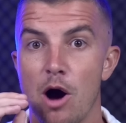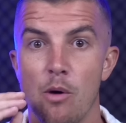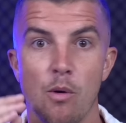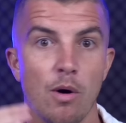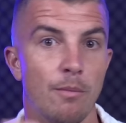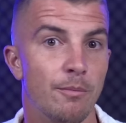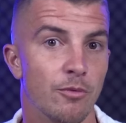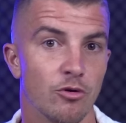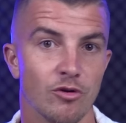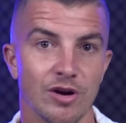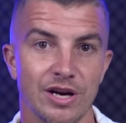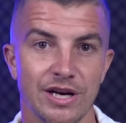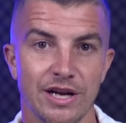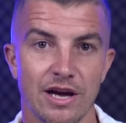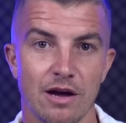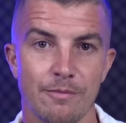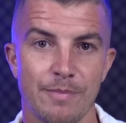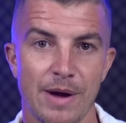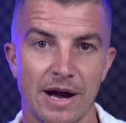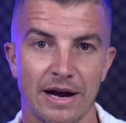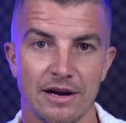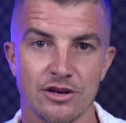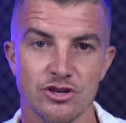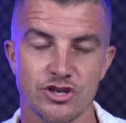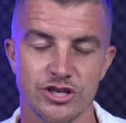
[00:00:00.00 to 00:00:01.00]
I want Mourinho
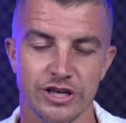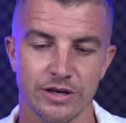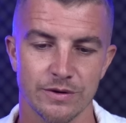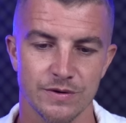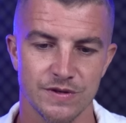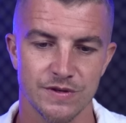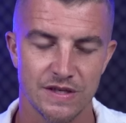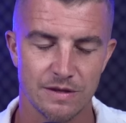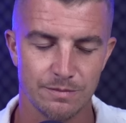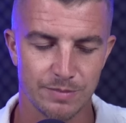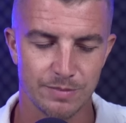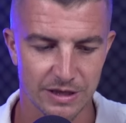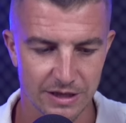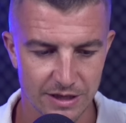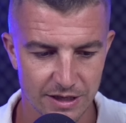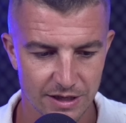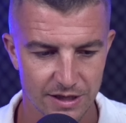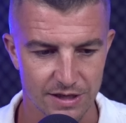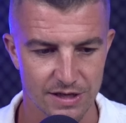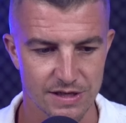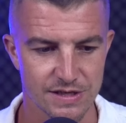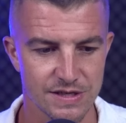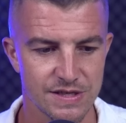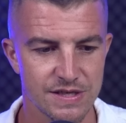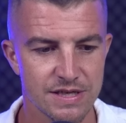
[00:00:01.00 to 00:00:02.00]
back at Chelsea,
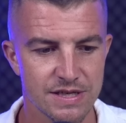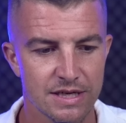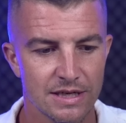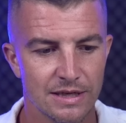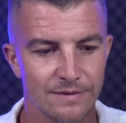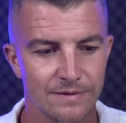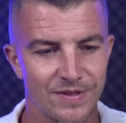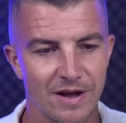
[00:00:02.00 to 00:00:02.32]
because